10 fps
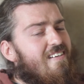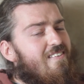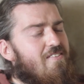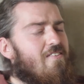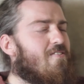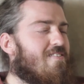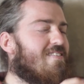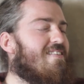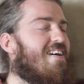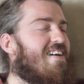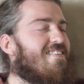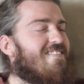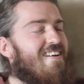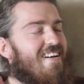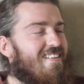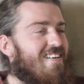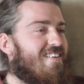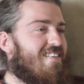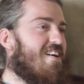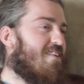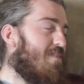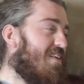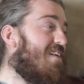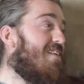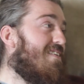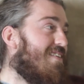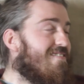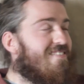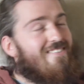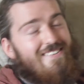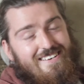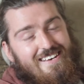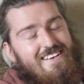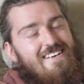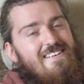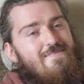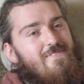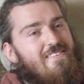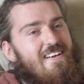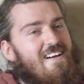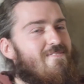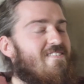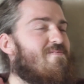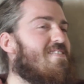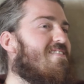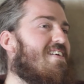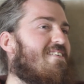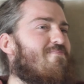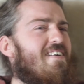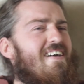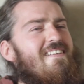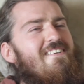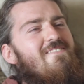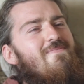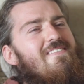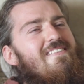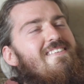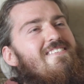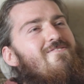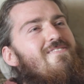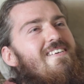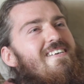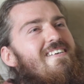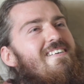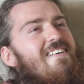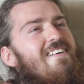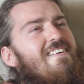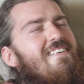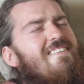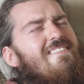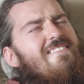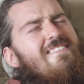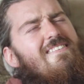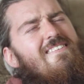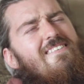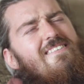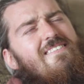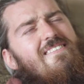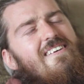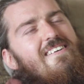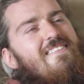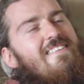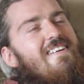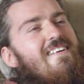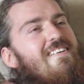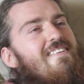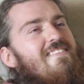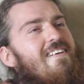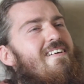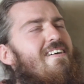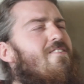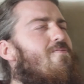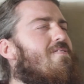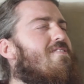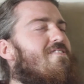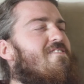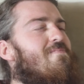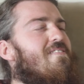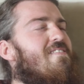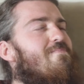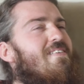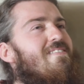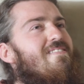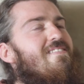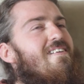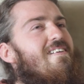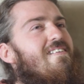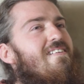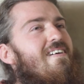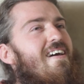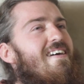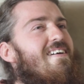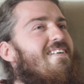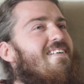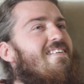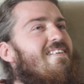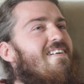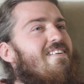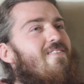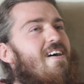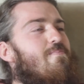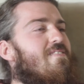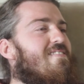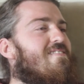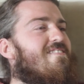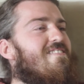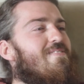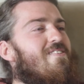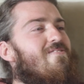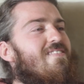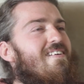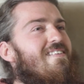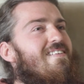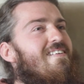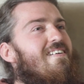with others than that, it's like kind of like, you know, Achy Breaky Heart, yeah, Dance That Way, yeah. But Karma Chameleon and Achy Breaky Heart, they come on and it's always like and like, it's kind of like, I don't want this to come on, not because I hate it, I quite happily listen to it, always kind of,